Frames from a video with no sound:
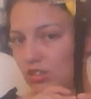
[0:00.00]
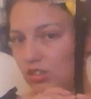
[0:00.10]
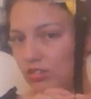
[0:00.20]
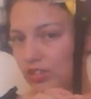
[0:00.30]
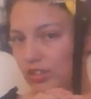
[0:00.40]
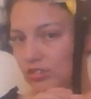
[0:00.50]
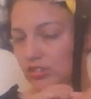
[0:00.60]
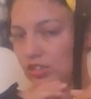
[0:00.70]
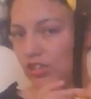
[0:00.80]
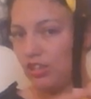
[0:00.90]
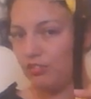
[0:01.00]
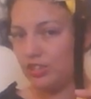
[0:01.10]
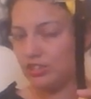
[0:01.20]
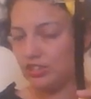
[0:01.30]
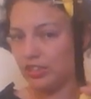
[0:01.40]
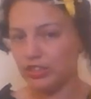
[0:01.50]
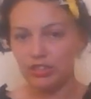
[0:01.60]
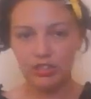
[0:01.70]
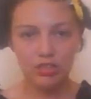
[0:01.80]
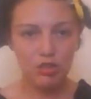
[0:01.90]
Alright, so now that I've reached the end,
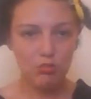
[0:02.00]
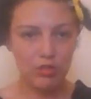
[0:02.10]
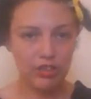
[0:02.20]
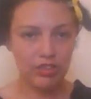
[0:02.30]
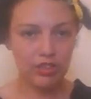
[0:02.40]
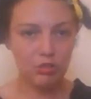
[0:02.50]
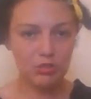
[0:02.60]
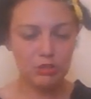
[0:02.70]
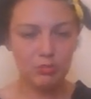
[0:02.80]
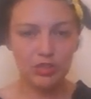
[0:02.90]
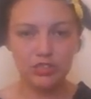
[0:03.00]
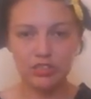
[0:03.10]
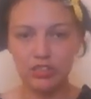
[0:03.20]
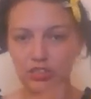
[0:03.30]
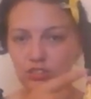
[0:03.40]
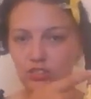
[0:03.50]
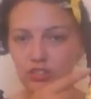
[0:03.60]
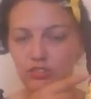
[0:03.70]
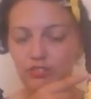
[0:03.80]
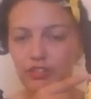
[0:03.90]
my thumb is pinching
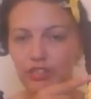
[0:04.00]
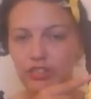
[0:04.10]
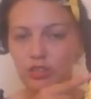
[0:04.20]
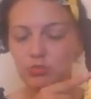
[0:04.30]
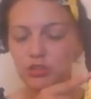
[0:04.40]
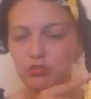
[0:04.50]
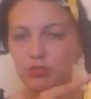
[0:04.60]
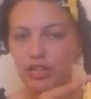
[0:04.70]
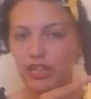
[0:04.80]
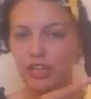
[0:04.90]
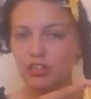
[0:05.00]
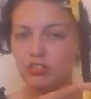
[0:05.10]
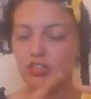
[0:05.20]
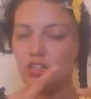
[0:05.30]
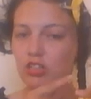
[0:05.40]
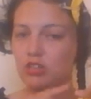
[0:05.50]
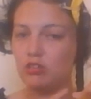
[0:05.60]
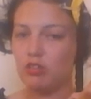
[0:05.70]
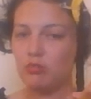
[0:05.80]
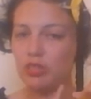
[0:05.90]
the very tips of my hair. You
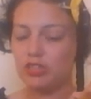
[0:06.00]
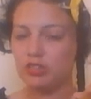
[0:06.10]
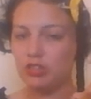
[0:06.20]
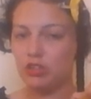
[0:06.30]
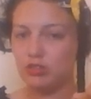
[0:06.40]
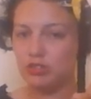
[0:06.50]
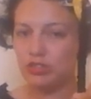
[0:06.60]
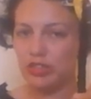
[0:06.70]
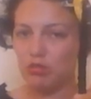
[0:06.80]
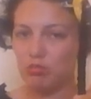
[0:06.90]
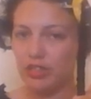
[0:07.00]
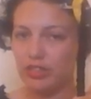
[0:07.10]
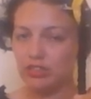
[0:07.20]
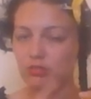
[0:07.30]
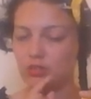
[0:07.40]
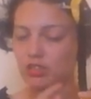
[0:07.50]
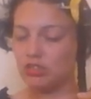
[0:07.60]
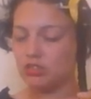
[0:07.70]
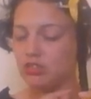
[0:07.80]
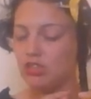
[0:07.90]
want to make sure those stay in place
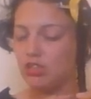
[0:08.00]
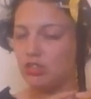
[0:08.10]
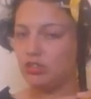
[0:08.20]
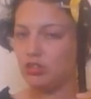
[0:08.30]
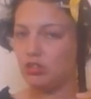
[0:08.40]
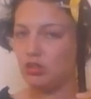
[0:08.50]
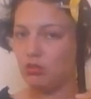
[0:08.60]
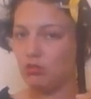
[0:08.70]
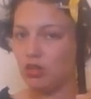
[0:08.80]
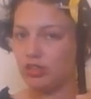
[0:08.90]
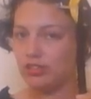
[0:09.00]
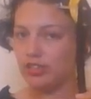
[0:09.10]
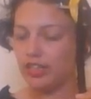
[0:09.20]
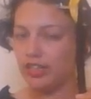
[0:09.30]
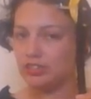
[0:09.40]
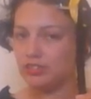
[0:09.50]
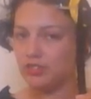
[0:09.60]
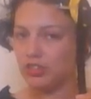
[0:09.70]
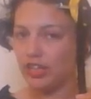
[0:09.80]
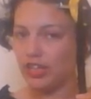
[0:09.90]
because you don't want the ends of
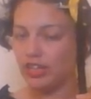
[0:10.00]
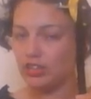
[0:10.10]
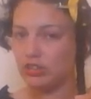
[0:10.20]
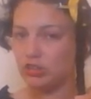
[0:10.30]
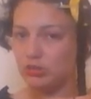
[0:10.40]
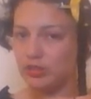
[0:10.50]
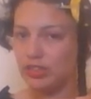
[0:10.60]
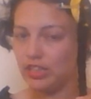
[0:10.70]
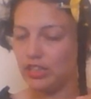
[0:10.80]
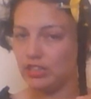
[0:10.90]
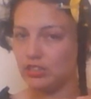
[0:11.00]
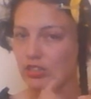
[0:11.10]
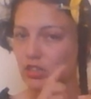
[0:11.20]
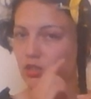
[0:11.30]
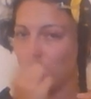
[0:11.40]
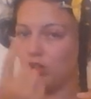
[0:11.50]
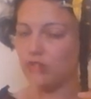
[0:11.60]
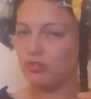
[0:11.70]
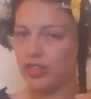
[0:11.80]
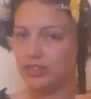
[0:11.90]
your hair to be kinked while the
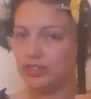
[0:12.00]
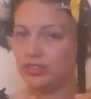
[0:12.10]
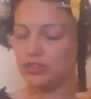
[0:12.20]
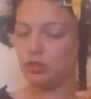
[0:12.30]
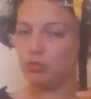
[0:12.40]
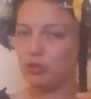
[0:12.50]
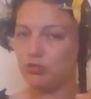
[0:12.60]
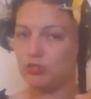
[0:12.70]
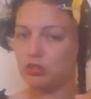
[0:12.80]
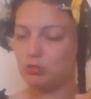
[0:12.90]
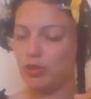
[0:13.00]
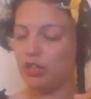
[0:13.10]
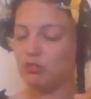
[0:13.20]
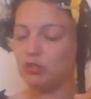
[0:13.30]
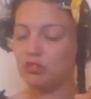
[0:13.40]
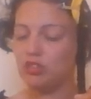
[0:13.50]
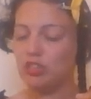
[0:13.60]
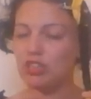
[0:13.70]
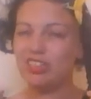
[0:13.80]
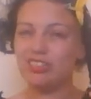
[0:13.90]
rest is in a beautiful spiral,
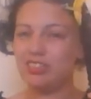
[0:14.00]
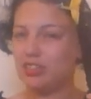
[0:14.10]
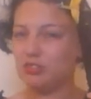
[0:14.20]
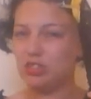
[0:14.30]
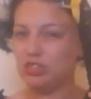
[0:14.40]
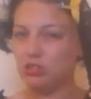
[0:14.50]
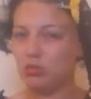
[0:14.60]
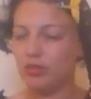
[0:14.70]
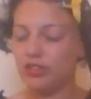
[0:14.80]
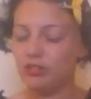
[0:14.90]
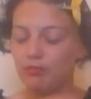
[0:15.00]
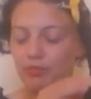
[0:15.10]
because then it'll just look weird.